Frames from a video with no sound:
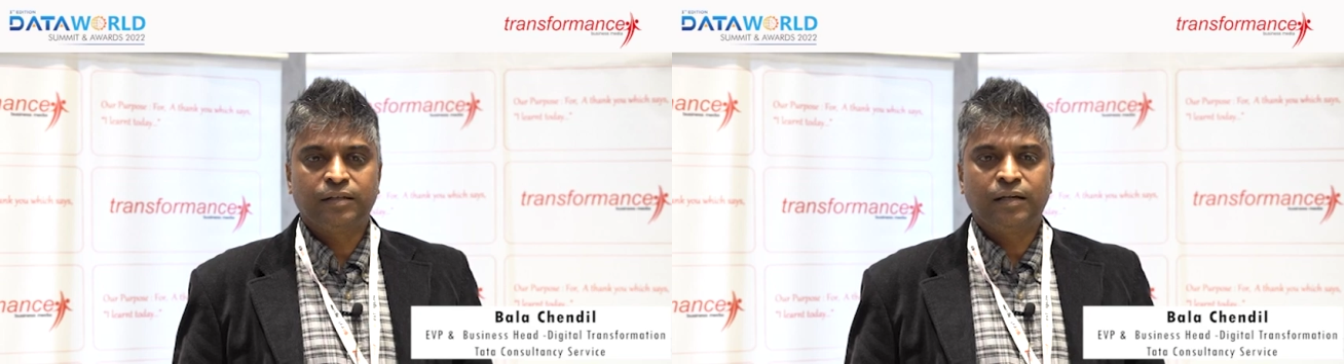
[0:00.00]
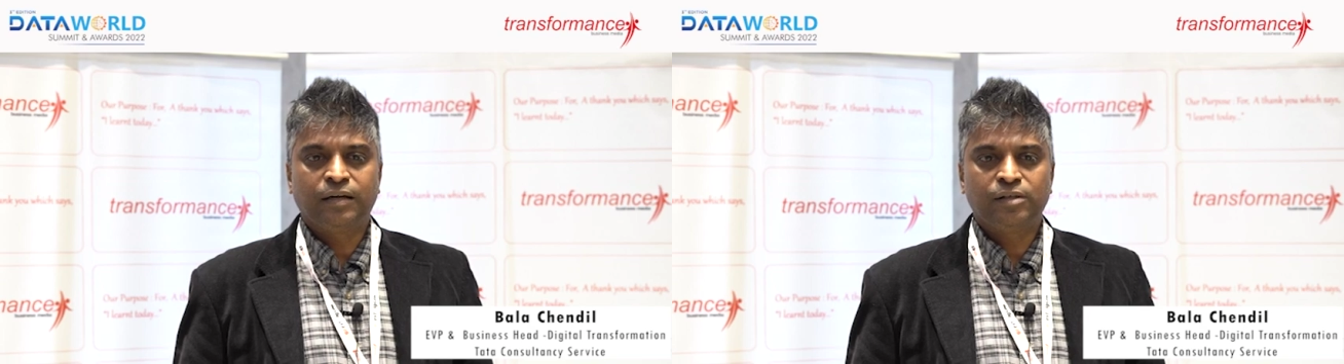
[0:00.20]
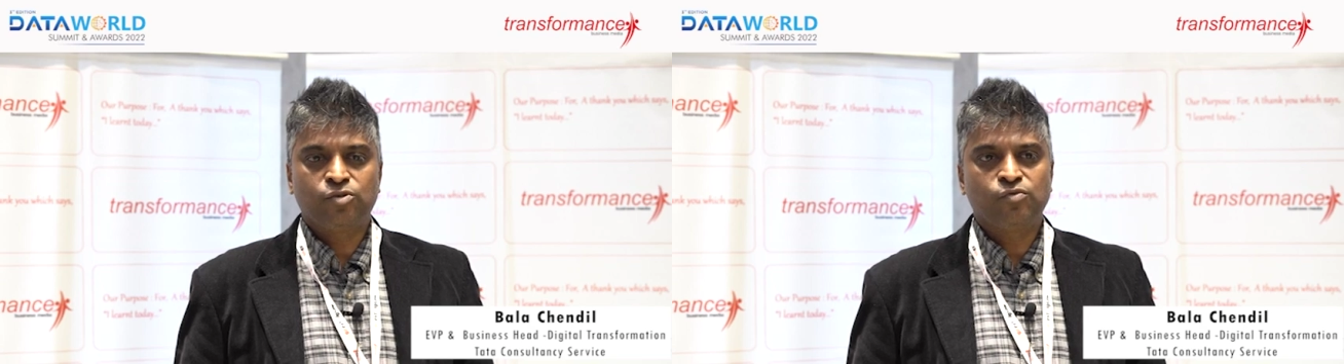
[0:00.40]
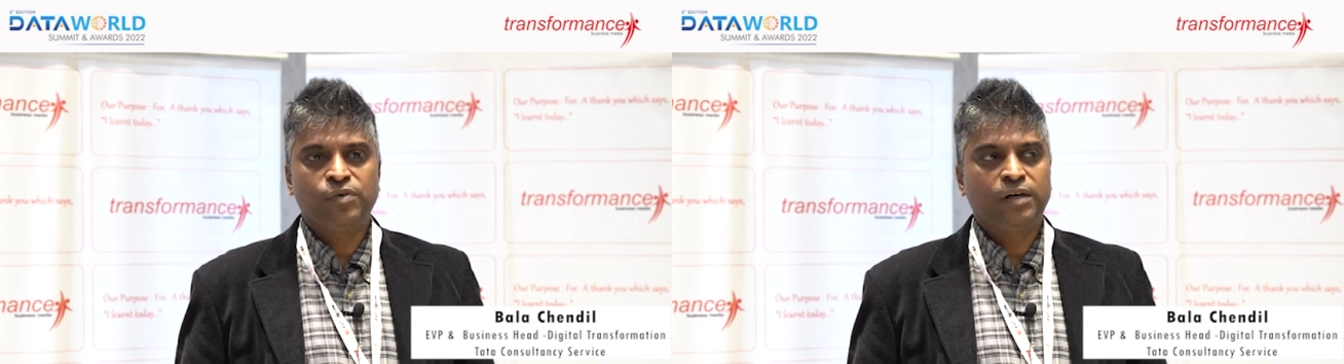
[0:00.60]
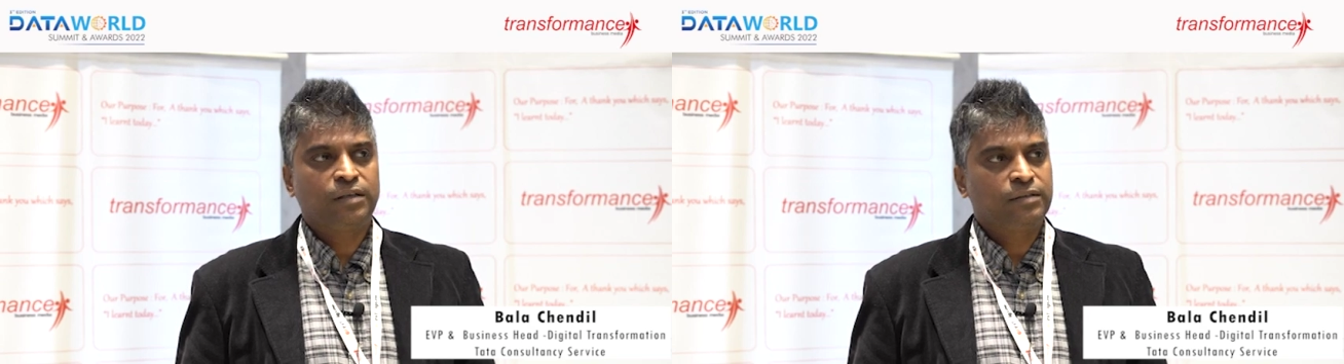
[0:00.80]
And so
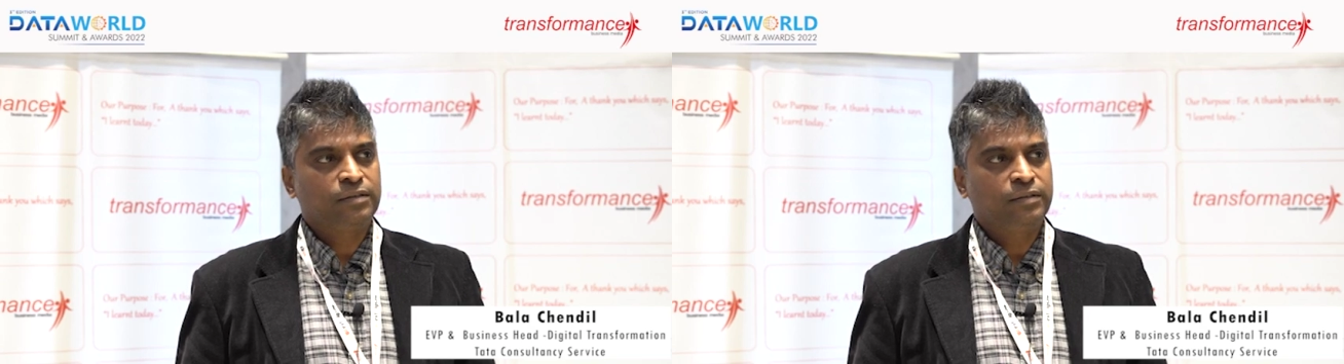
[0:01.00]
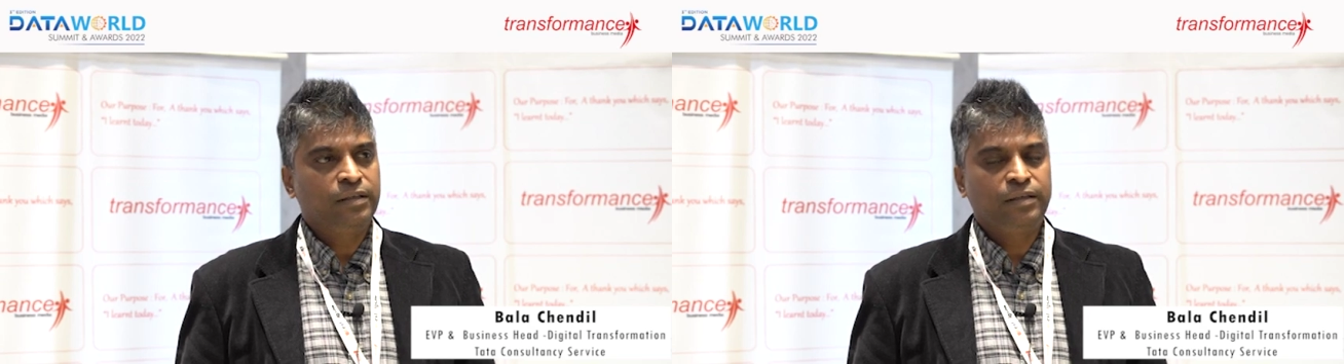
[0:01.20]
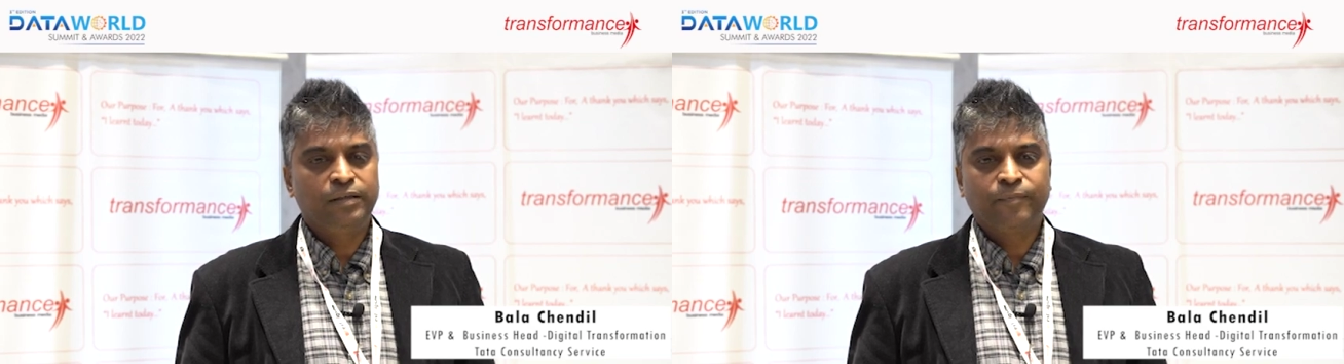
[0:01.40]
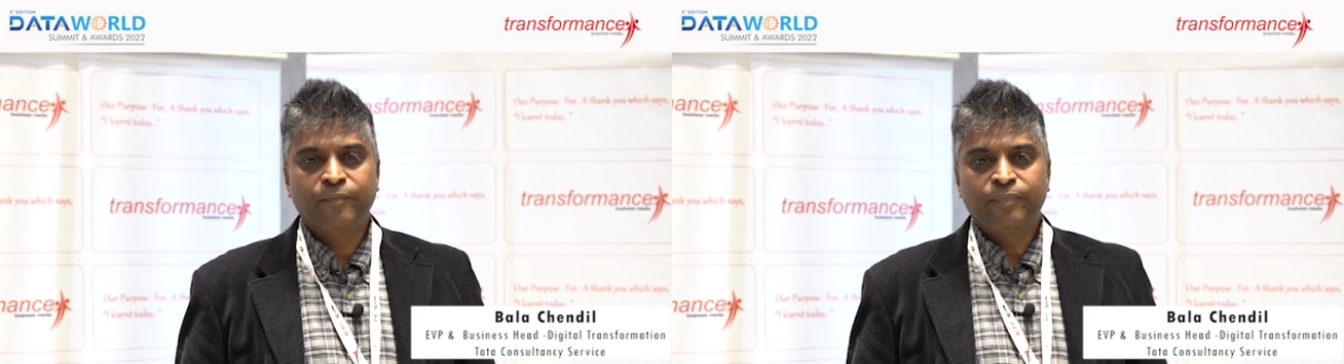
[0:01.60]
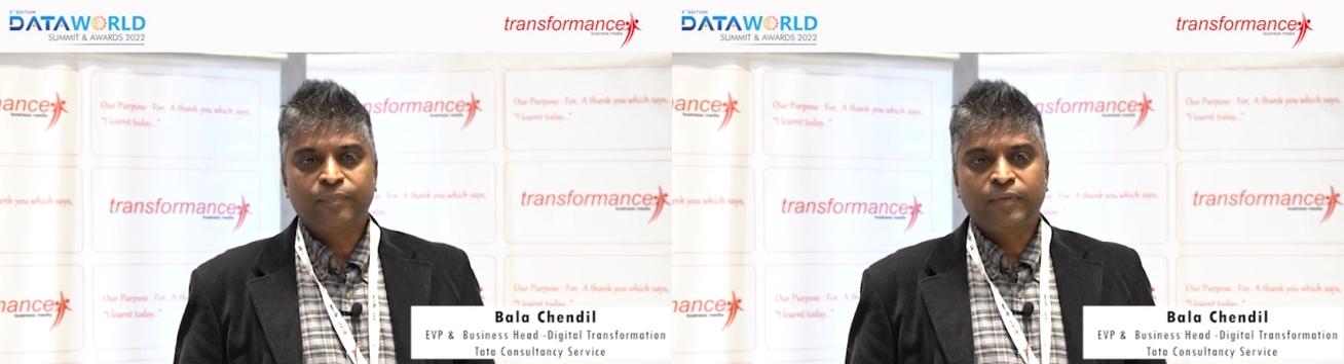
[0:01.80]
far, the
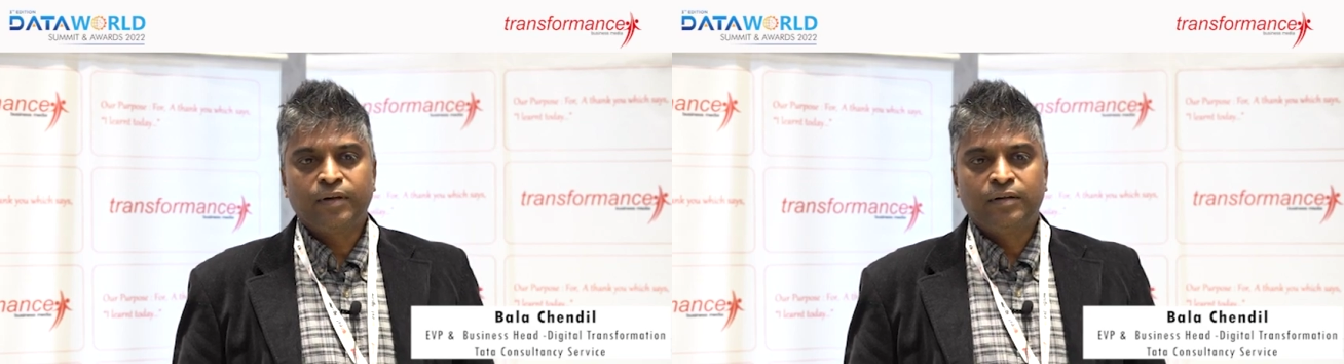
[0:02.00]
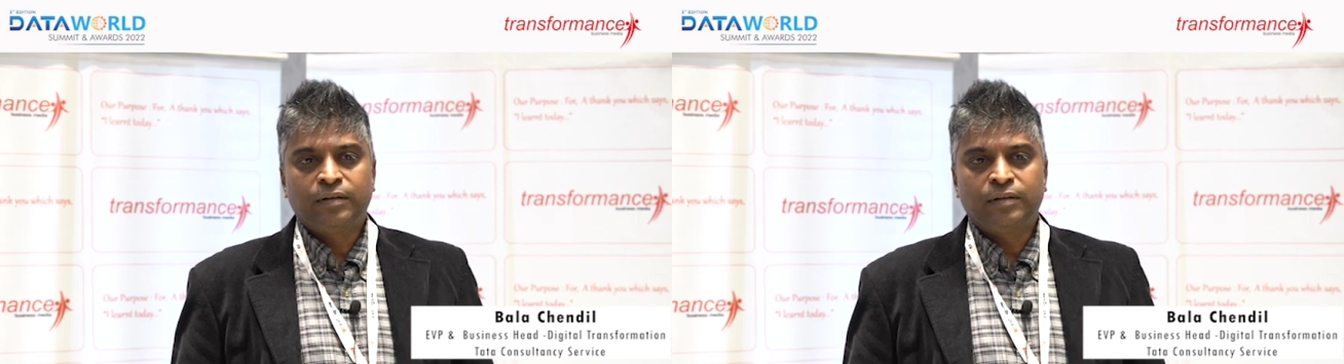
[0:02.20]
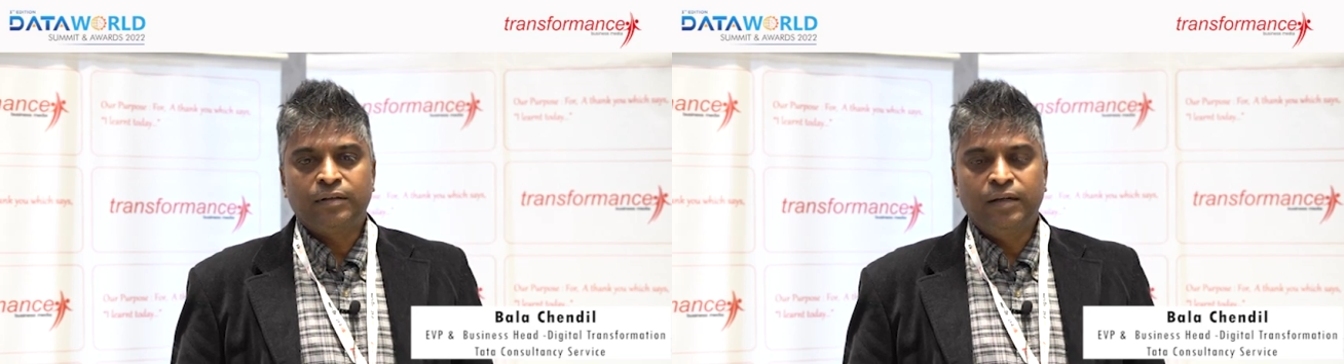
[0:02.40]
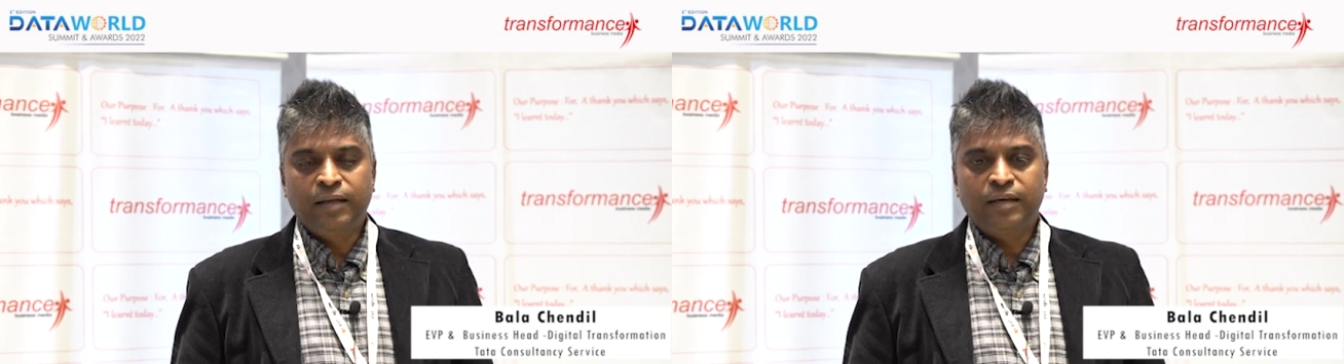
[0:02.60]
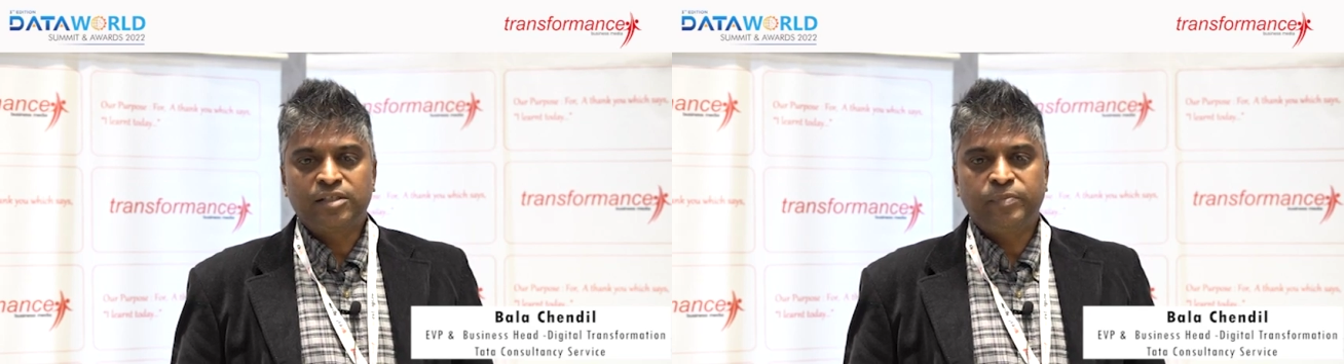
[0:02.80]

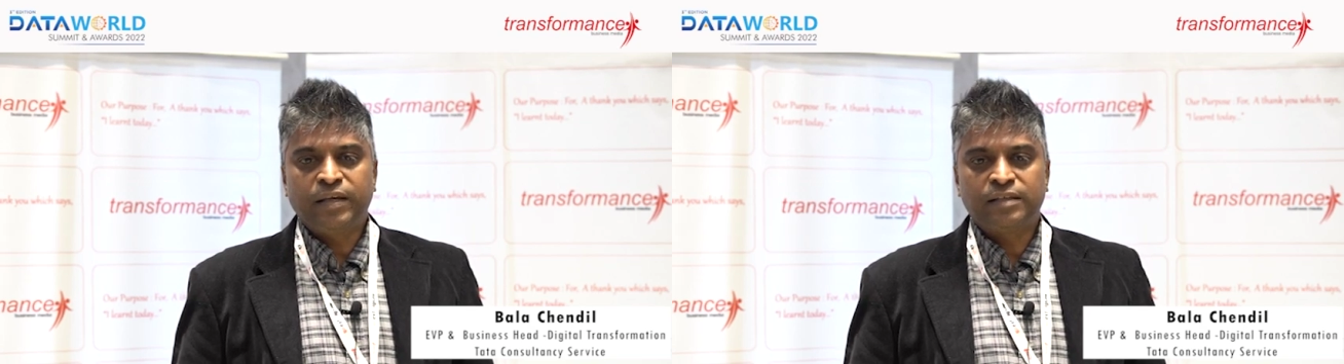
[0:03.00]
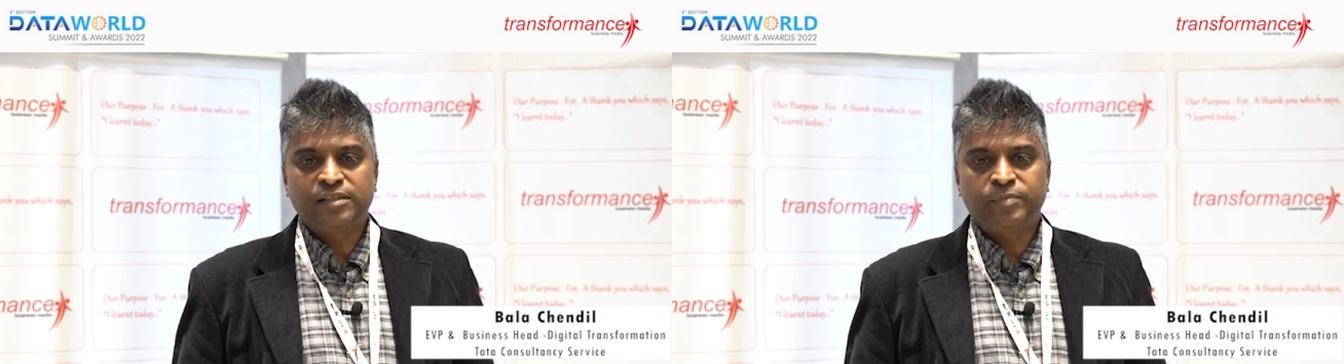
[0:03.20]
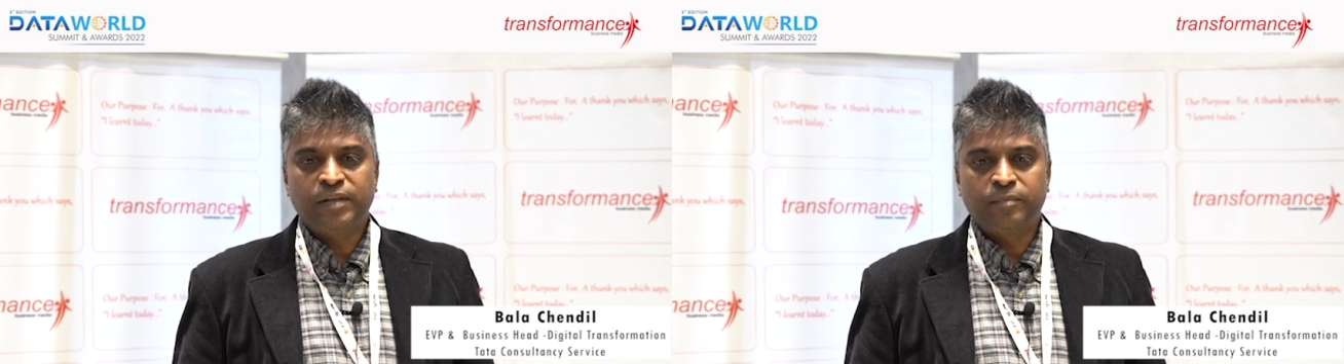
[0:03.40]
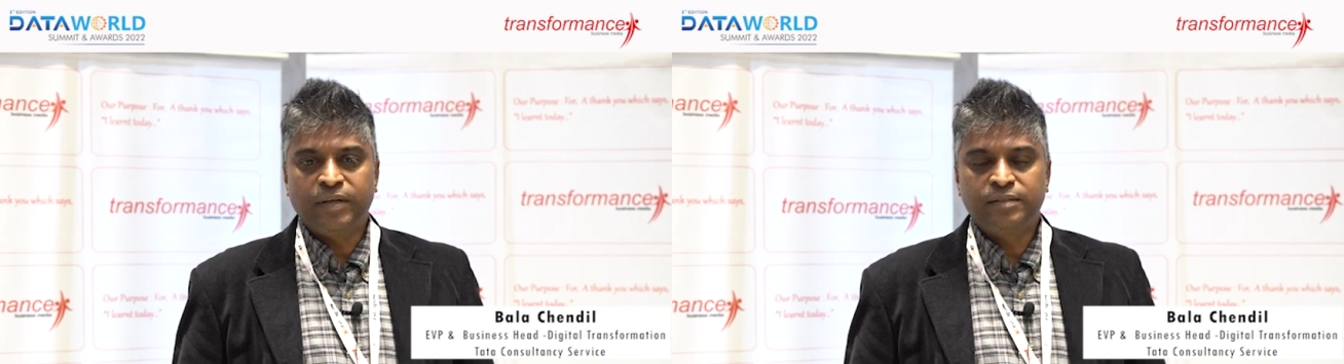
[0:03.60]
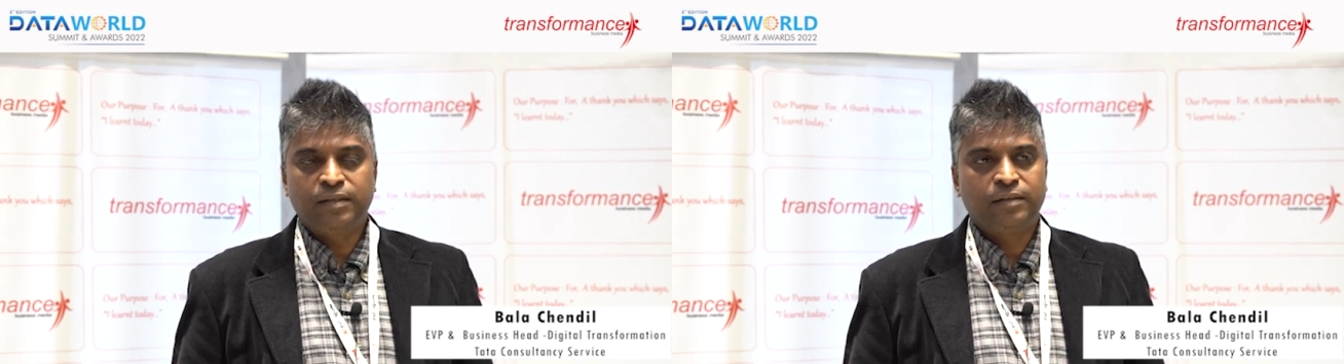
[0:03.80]
learning experience has been
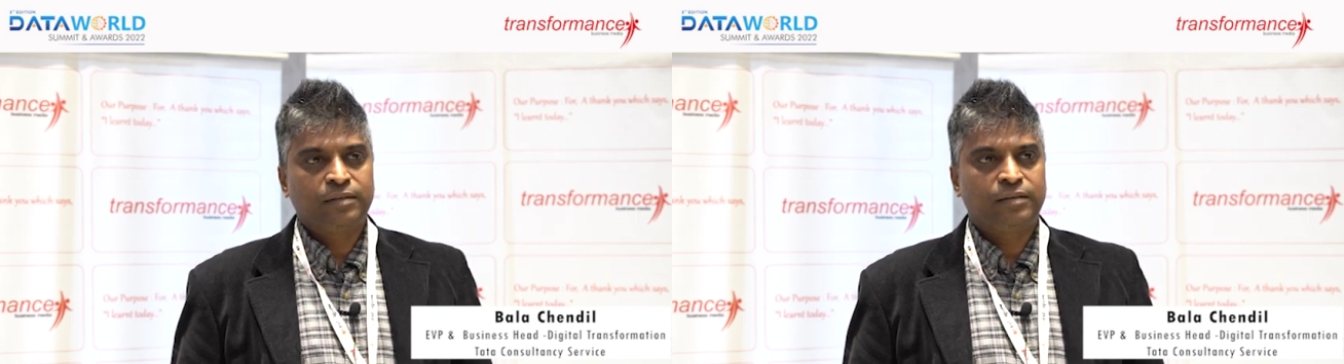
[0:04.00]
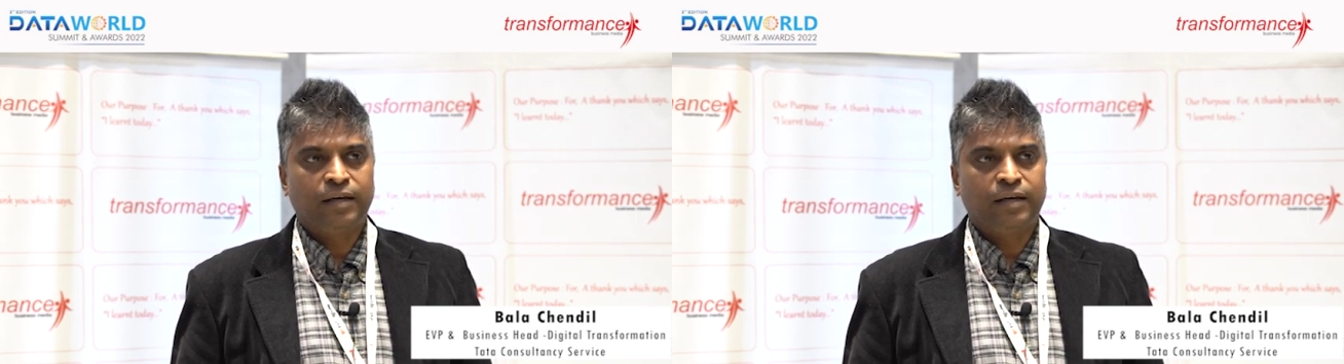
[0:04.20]
amazing.